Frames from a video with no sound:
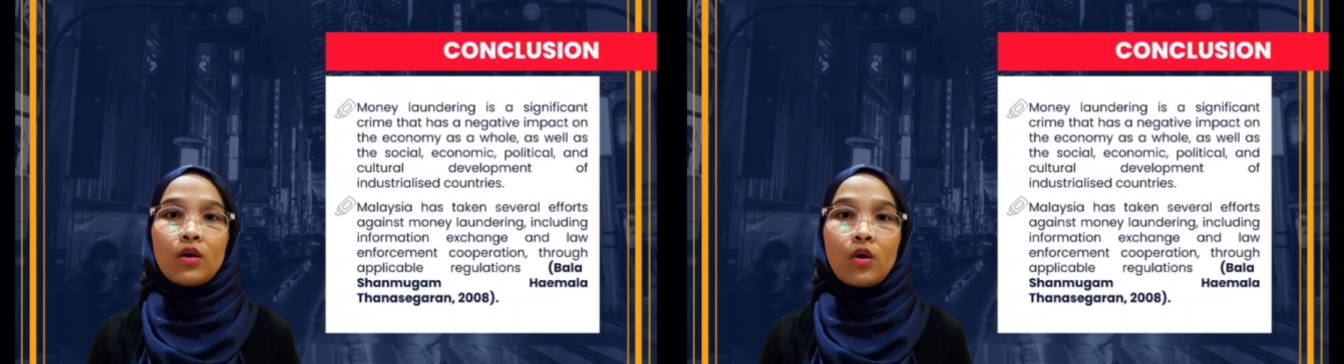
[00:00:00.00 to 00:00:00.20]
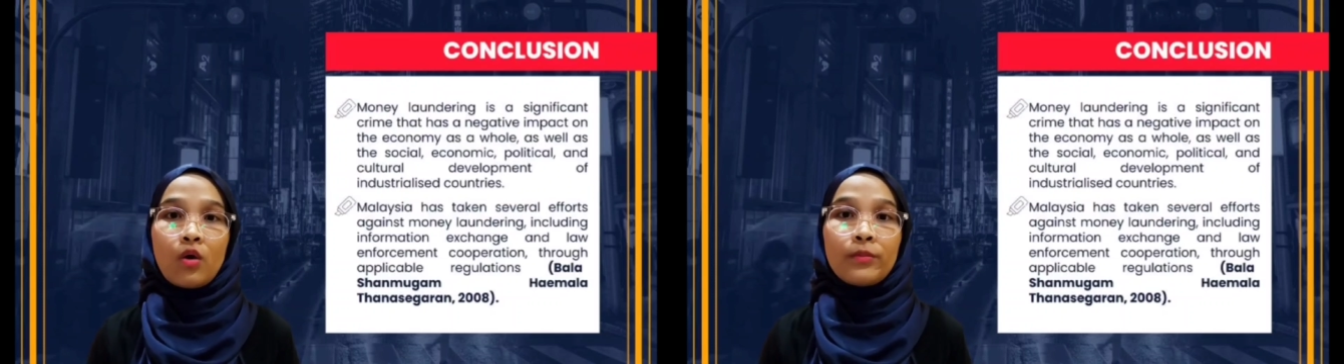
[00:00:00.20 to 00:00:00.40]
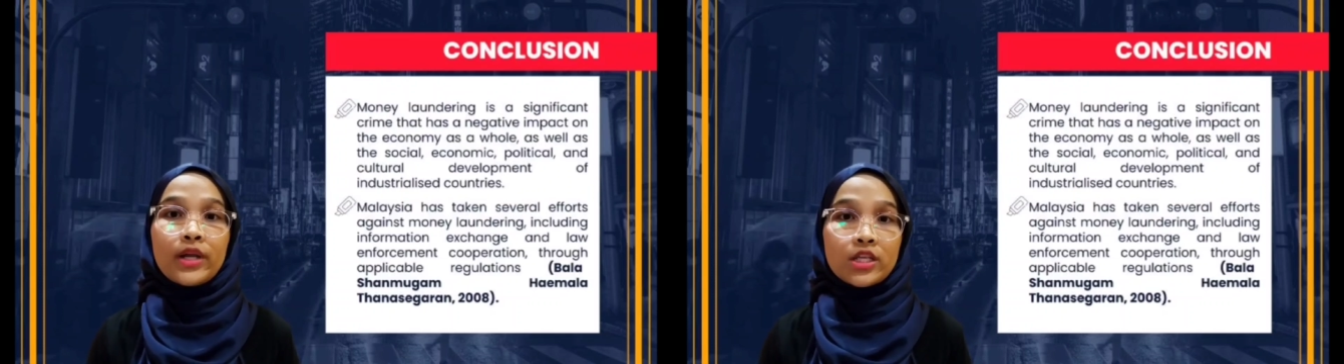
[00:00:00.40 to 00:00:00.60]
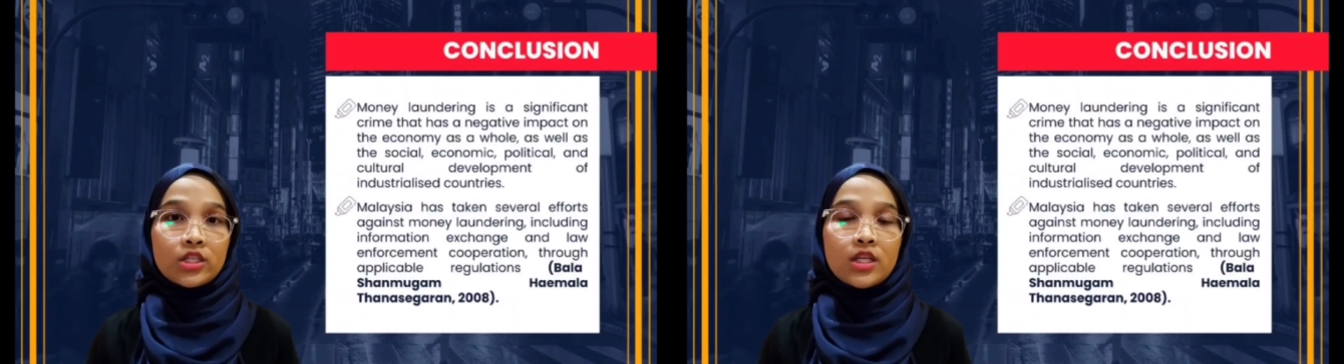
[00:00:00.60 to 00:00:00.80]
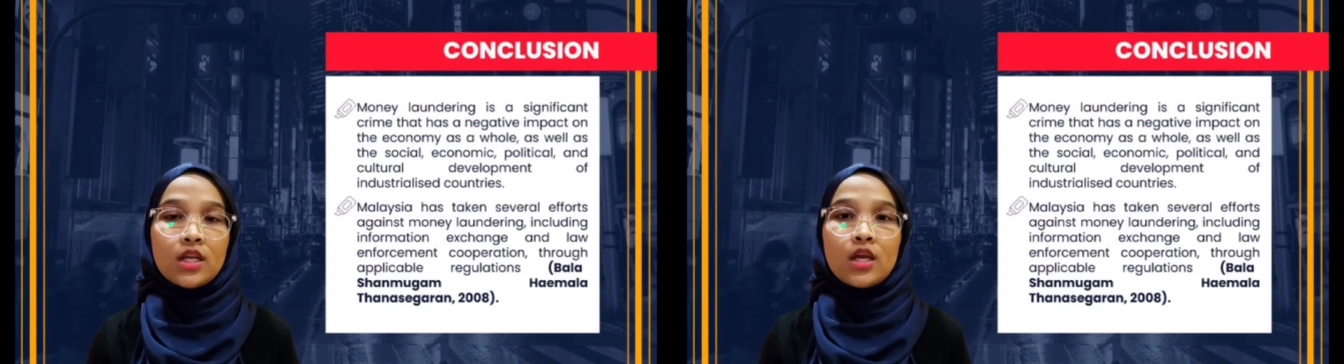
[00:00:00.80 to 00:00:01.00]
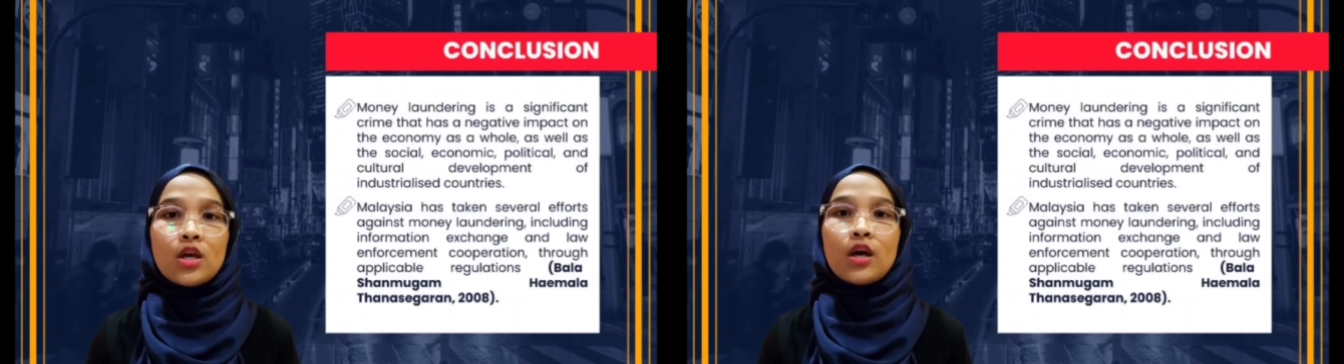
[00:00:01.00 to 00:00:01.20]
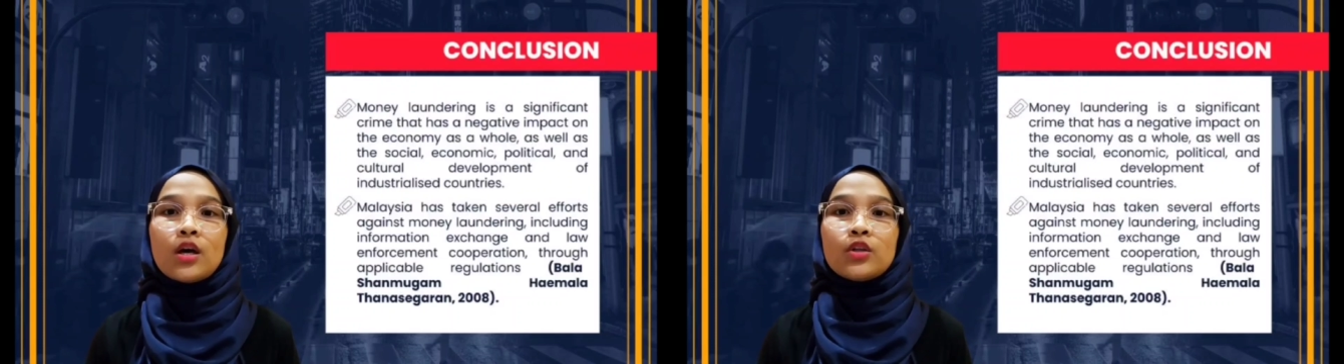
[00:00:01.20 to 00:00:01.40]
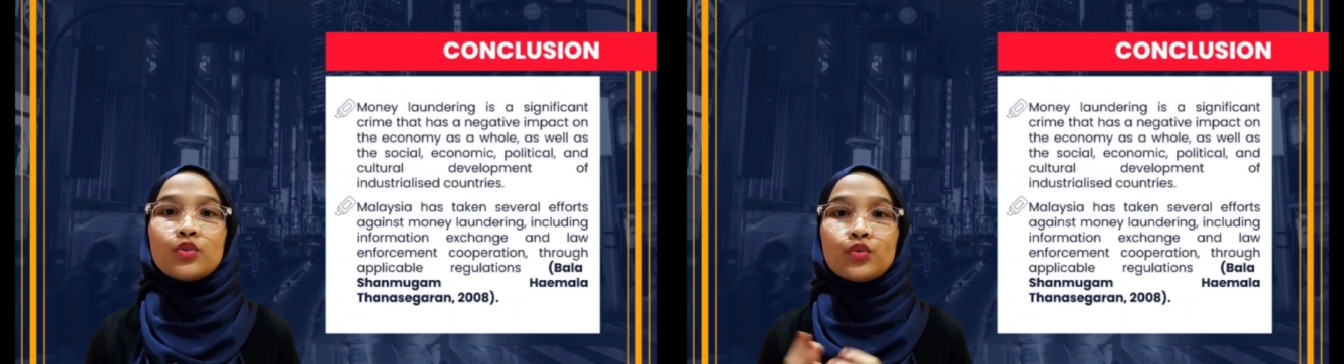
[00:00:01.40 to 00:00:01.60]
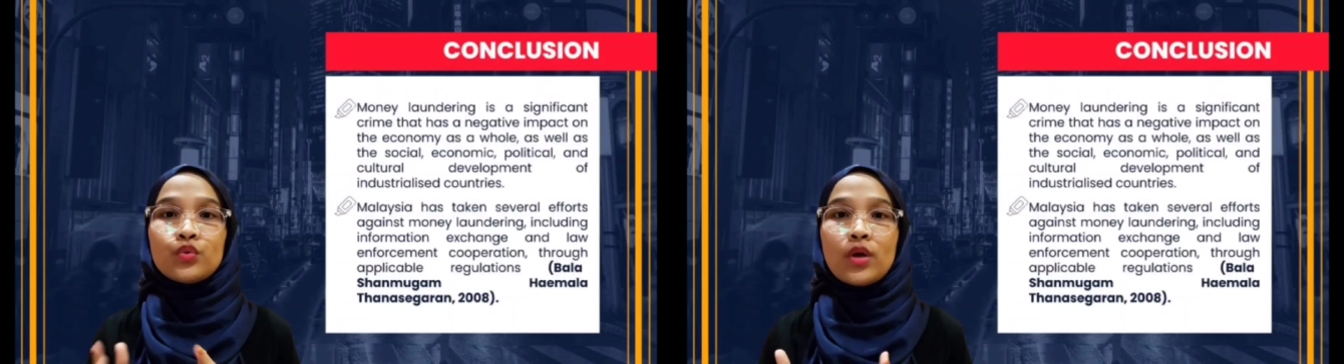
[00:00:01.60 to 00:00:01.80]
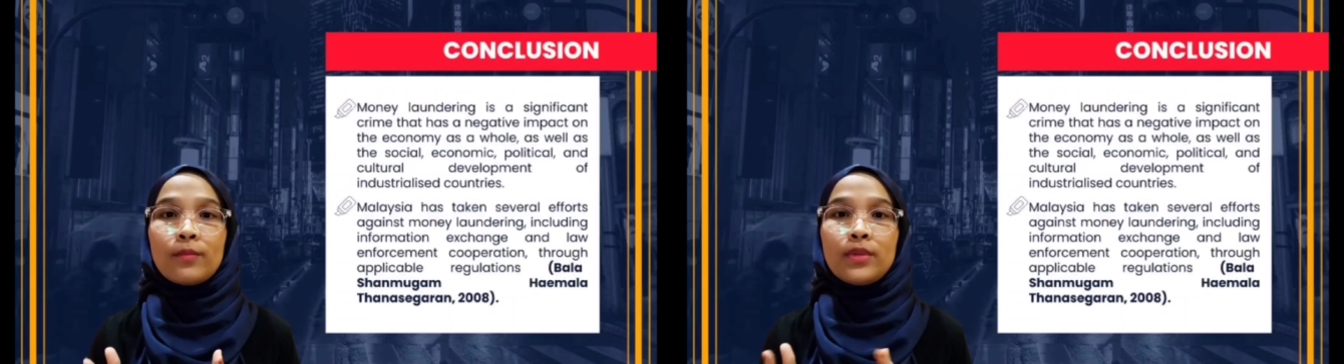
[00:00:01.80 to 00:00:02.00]
cooperation
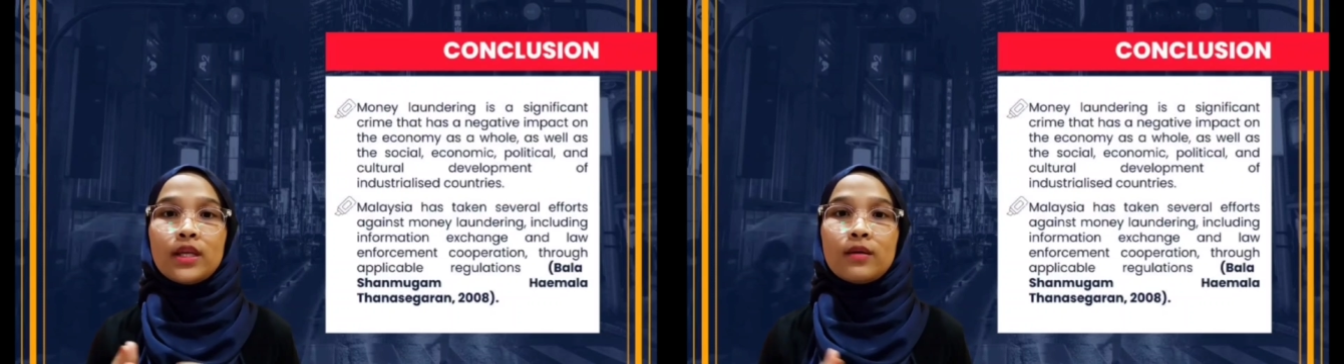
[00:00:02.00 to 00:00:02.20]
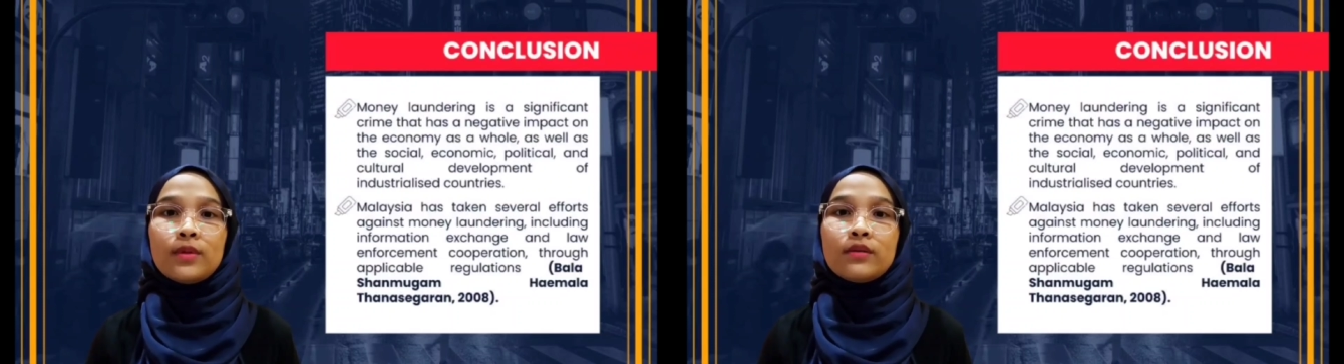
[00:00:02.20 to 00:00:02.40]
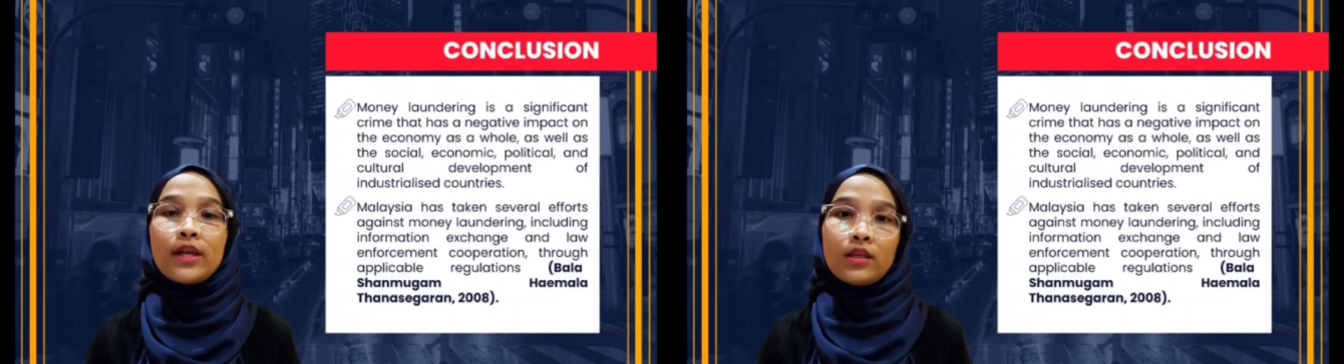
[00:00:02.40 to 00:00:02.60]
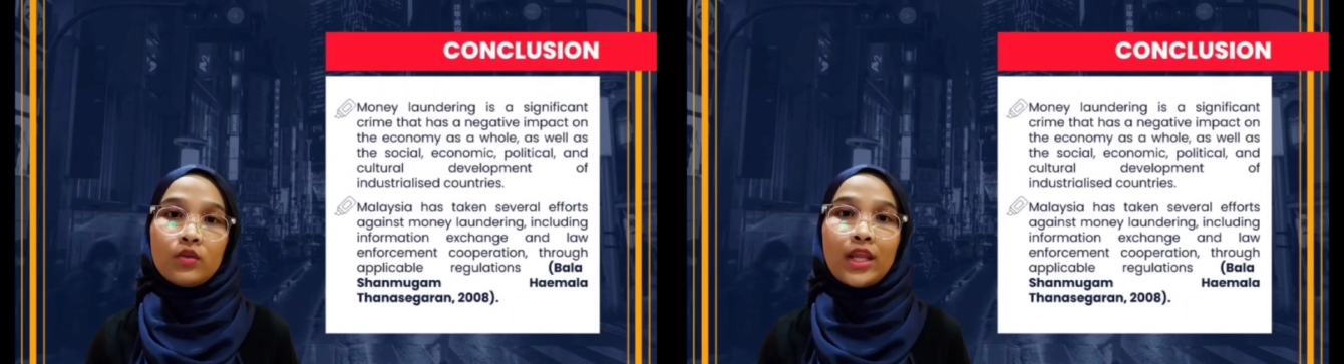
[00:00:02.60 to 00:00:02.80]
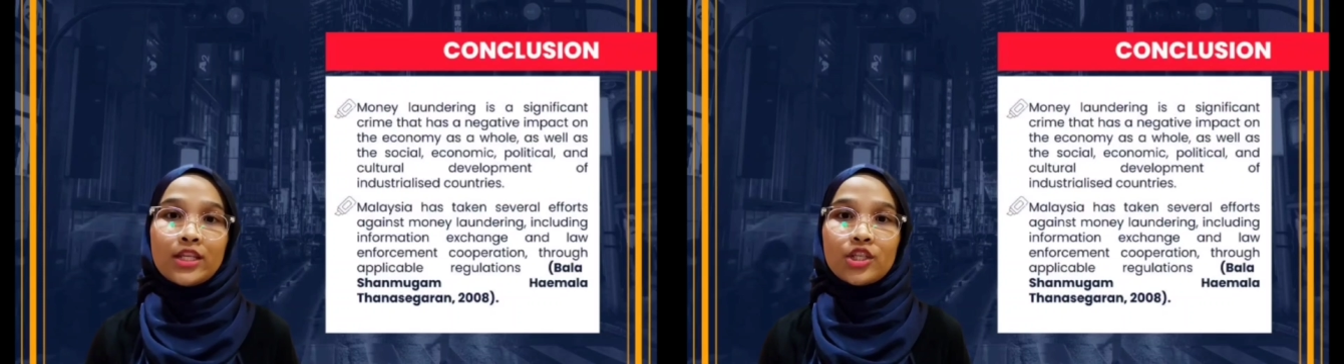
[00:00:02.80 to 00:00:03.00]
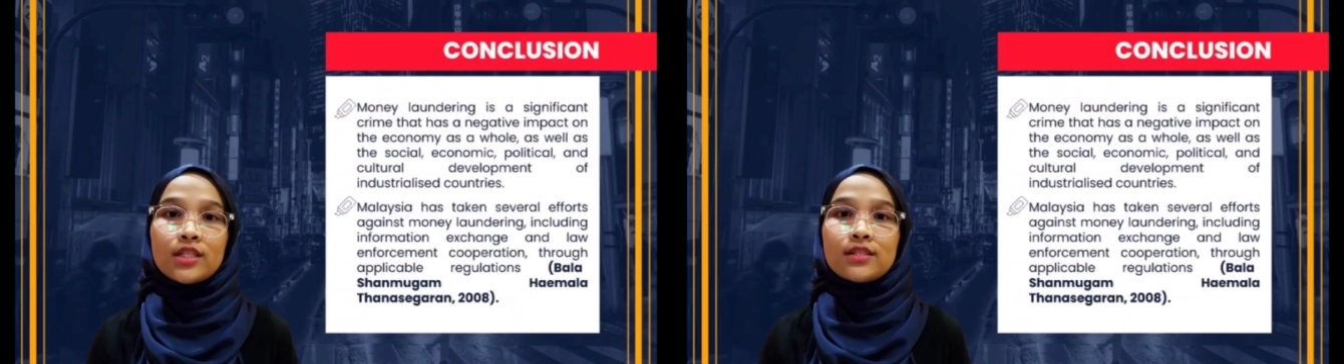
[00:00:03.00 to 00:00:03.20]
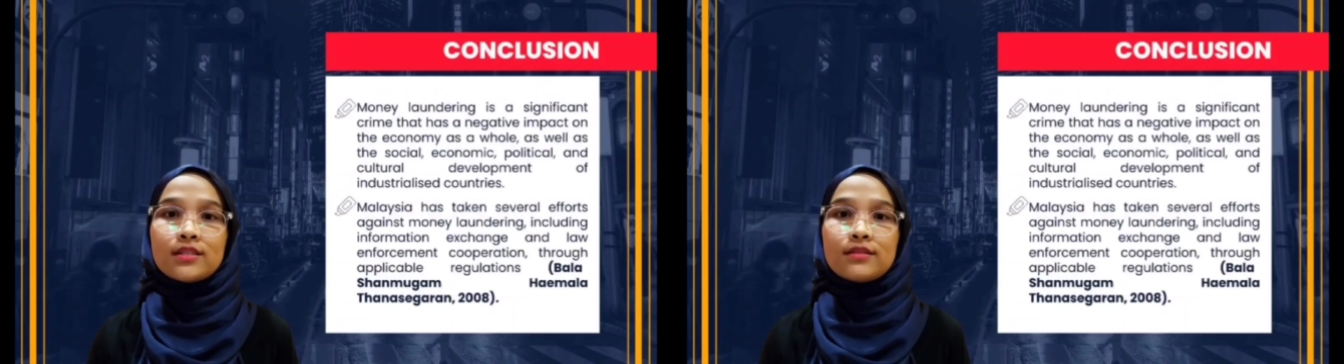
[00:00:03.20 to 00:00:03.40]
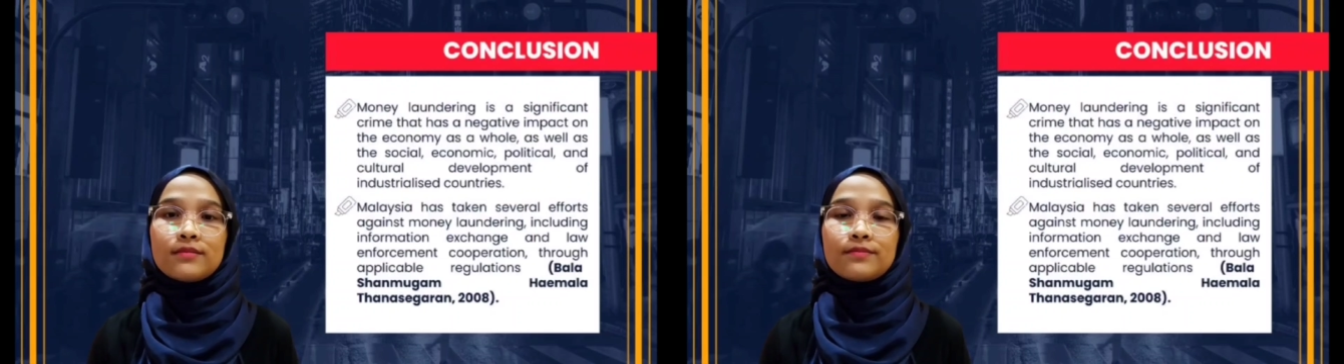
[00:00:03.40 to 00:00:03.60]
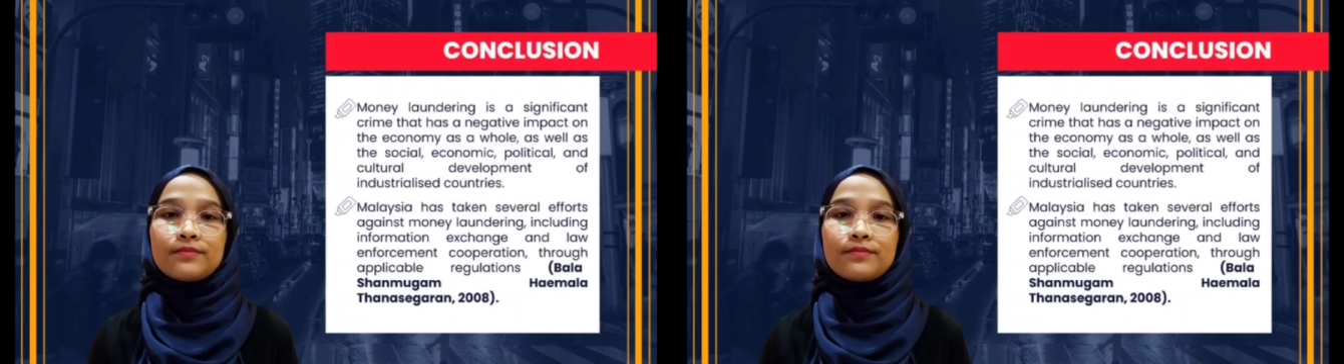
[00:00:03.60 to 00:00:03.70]
through applicable regulations.